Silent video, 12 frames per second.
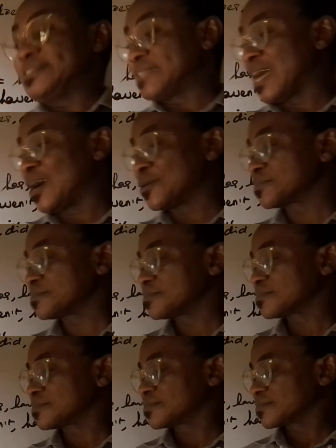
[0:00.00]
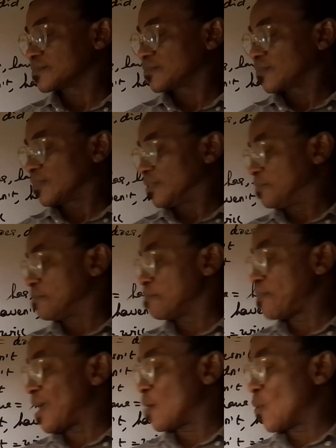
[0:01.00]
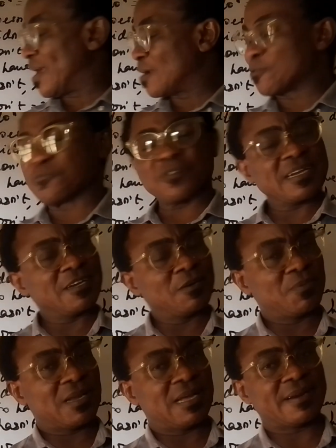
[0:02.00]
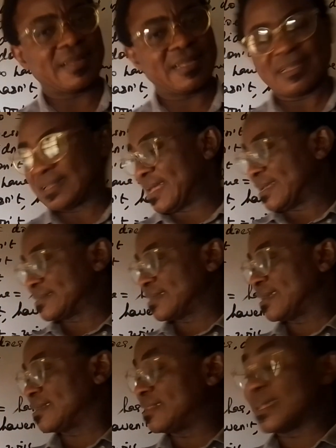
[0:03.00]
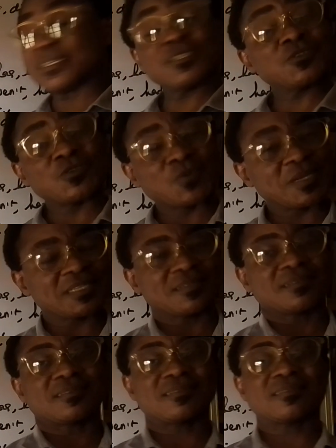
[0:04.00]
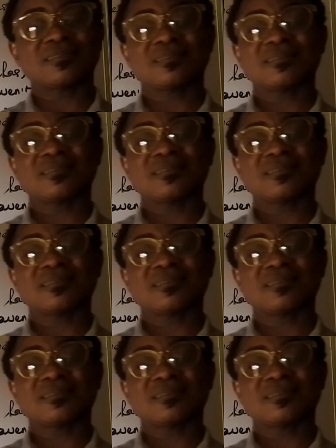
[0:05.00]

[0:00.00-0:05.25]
Now, by way of vocabulary, that is lexical resources,